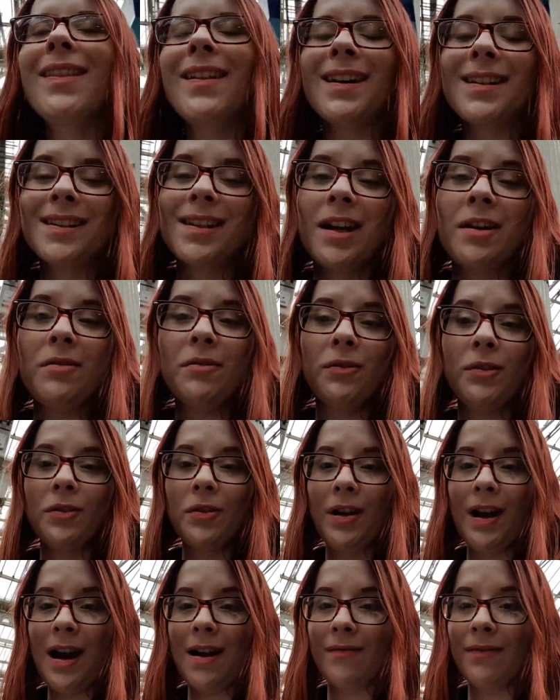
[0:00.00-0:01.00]
that's how you know
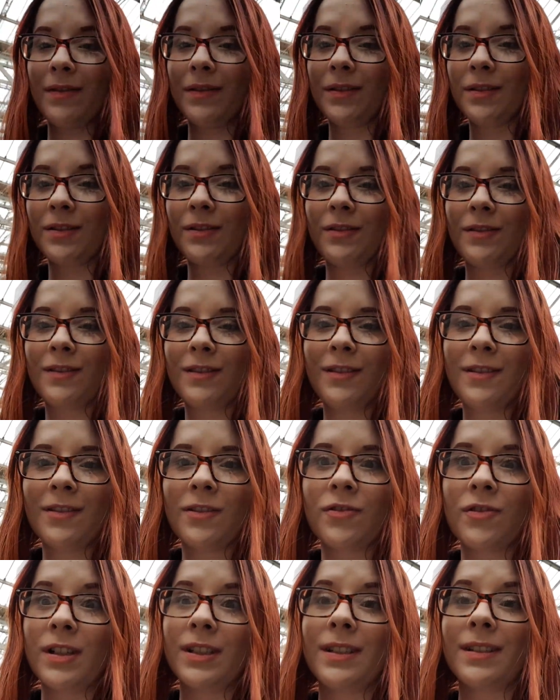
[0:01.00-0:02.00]
you haven't
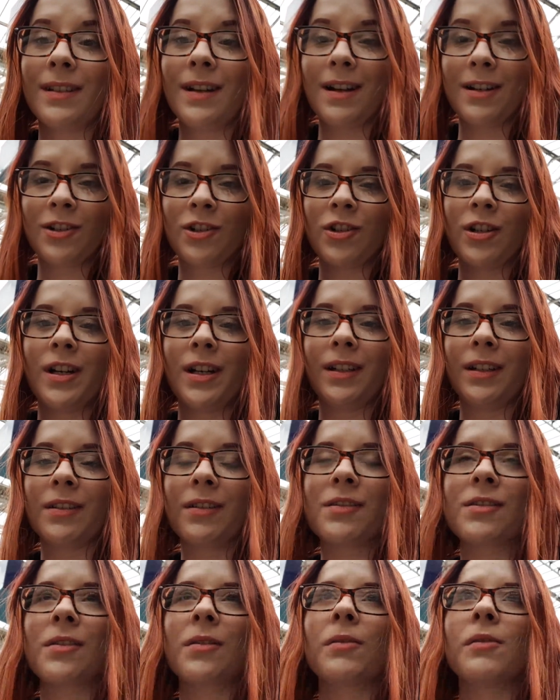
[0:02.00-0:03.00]
ridden a train in
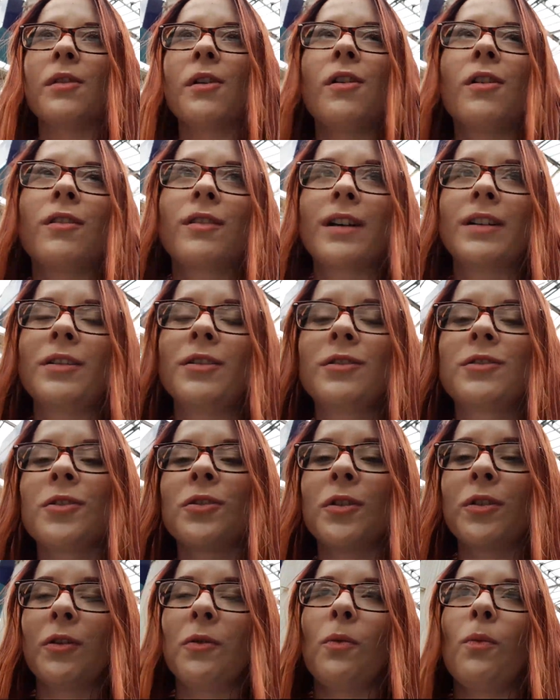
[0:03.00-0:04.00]
so long and you
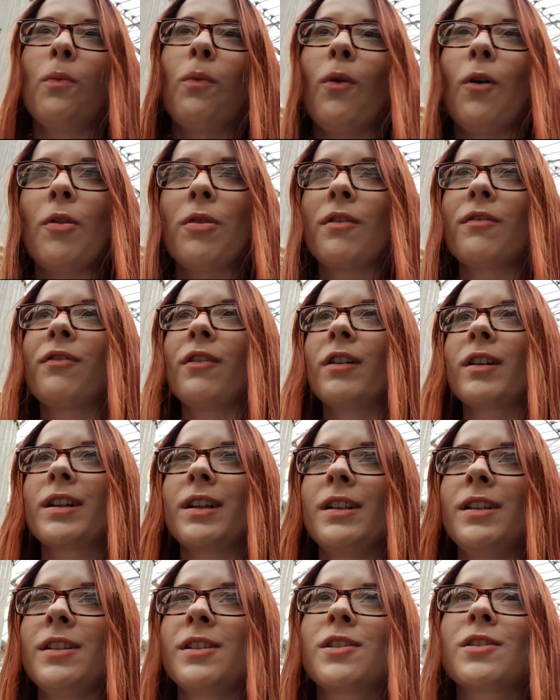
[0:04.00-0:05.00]
don't know what the fuck
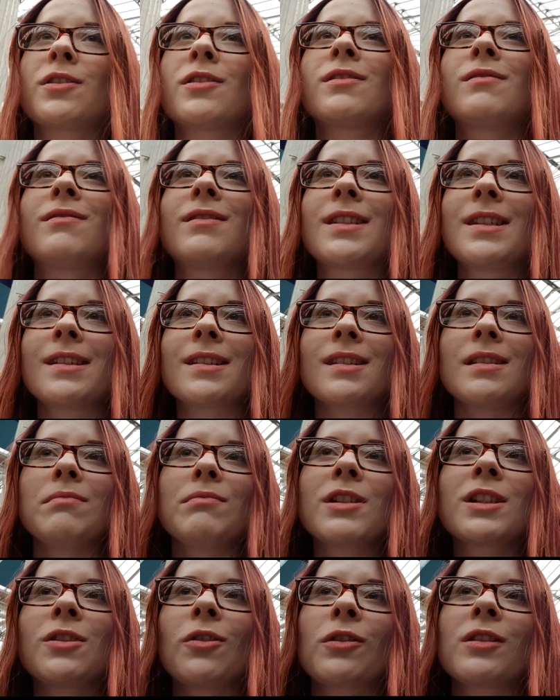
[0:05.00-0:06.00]
each system
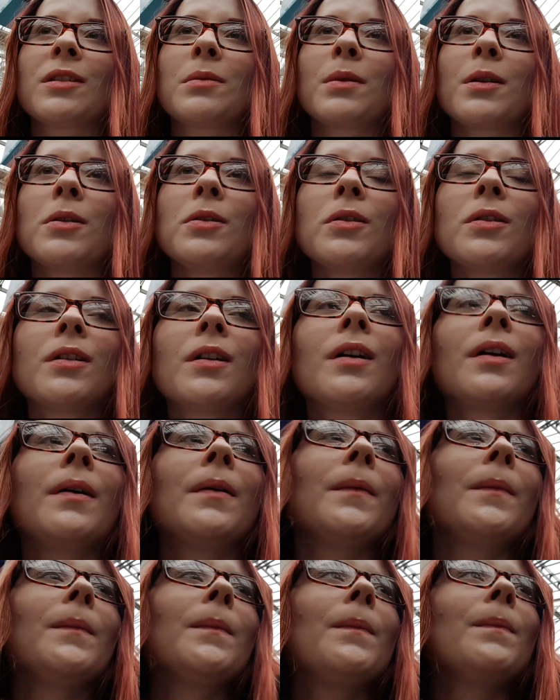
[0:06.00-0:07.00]
is talking about.
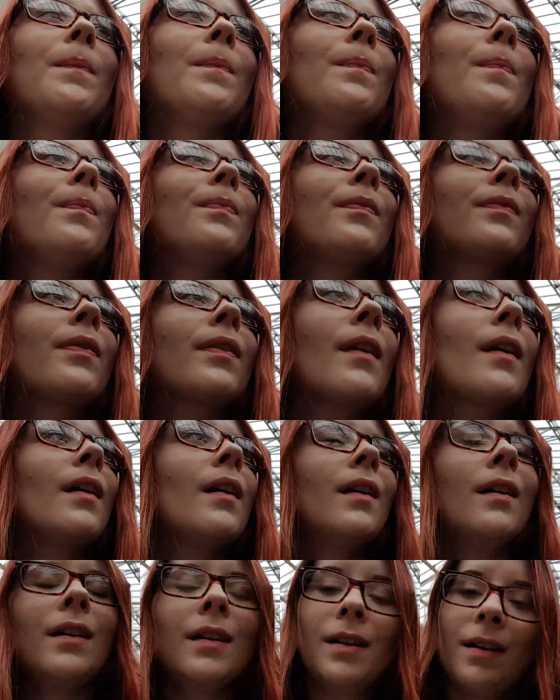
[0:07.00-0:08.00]

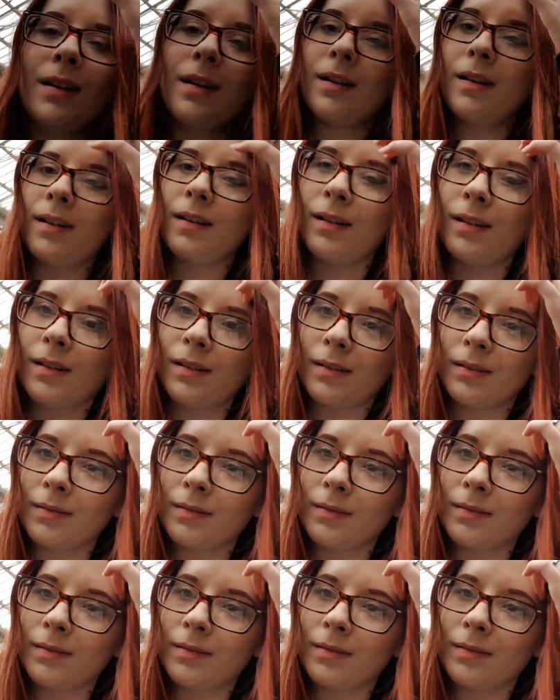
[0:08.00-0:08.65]
Ah.